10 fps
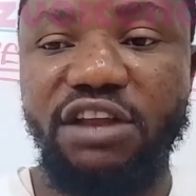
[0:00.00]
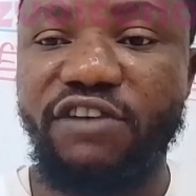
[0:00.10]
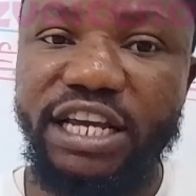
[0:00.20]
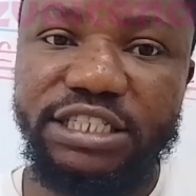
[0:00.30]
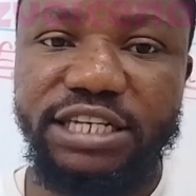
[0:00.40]
If
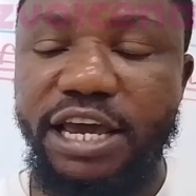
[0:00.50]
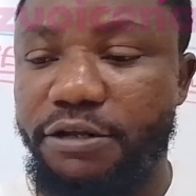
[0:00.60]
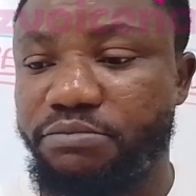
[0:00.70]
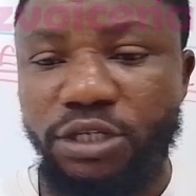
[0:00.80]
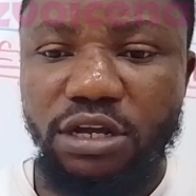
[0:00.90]
I
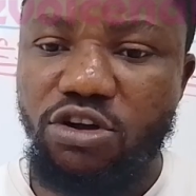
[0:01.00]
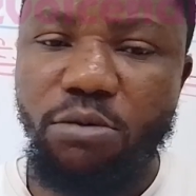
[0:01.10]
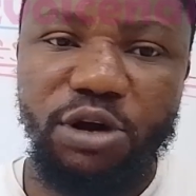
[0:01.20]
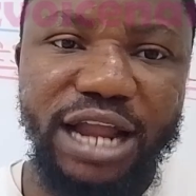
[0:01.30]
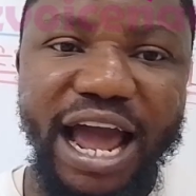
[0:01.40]
say,
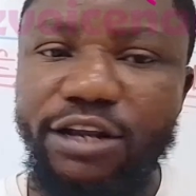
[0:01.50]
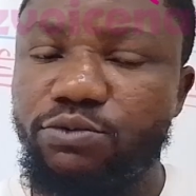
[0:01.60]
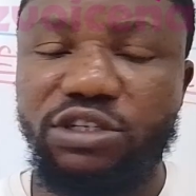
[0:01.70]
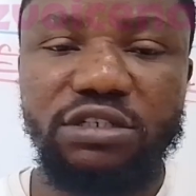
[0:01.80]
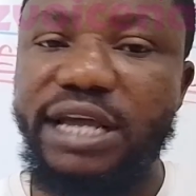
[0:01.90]
come on, I don't
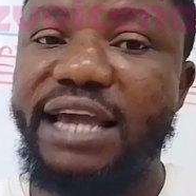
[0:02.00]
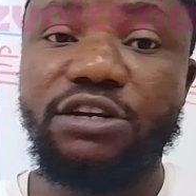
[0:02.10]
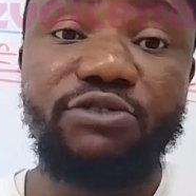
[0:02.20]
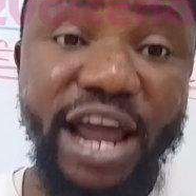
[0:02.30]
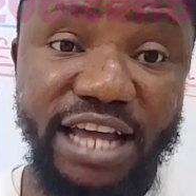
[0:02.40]
want to
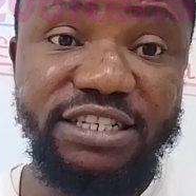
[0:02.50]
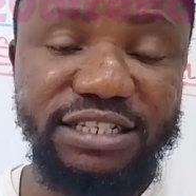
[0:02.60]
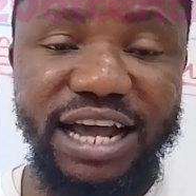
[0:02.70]
digress.